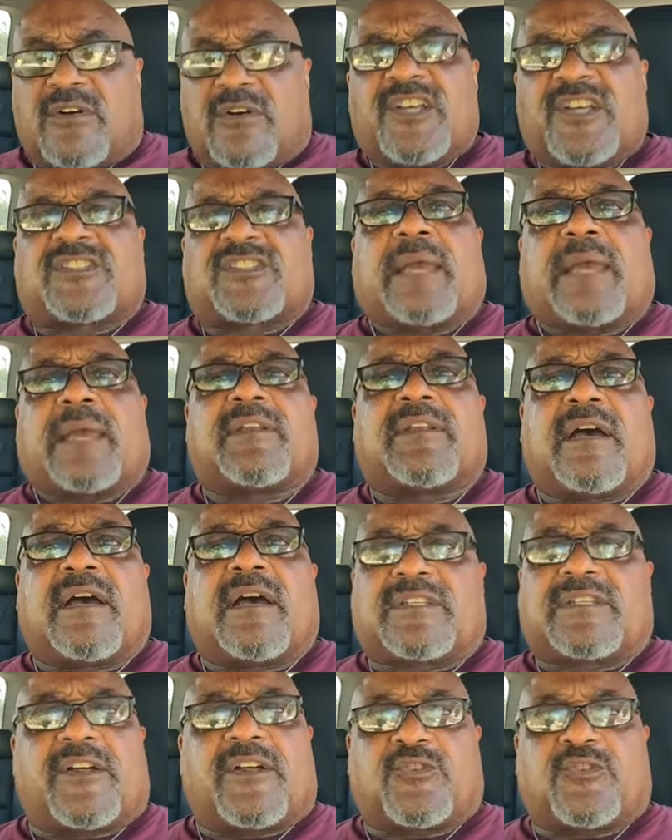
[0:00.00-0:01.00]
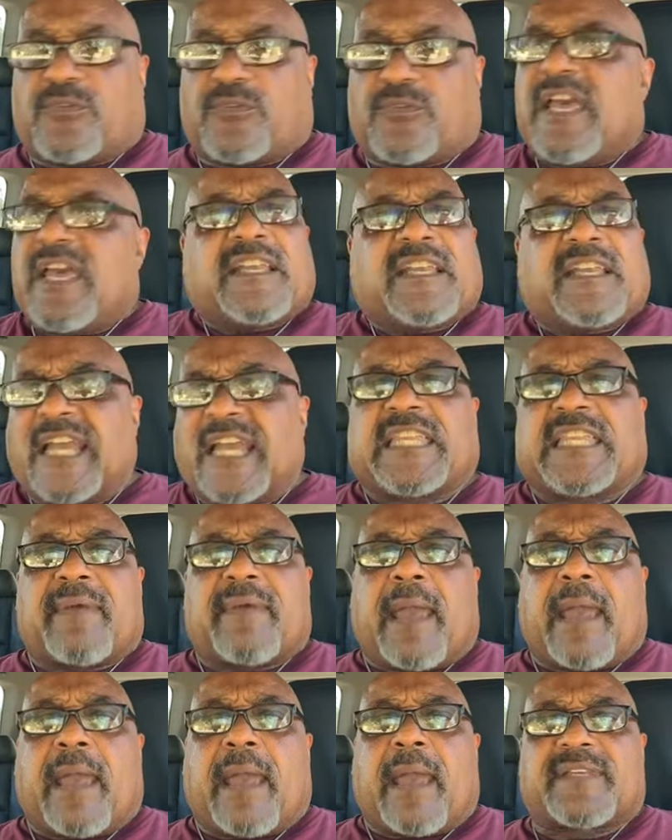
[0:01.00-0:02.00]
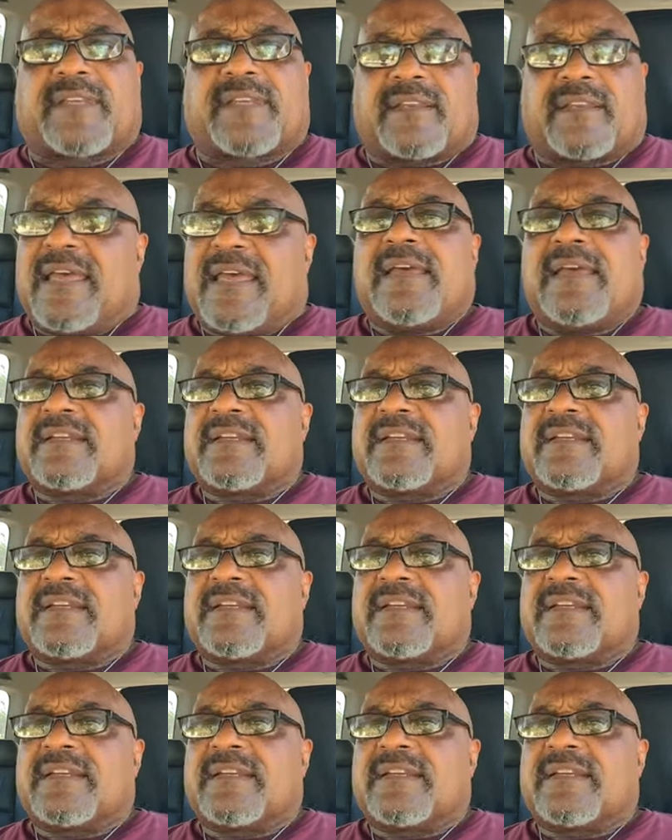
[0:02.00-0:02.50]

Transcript: Shame the devil. Tell the truth. Get thee behind me, Satan. Get thee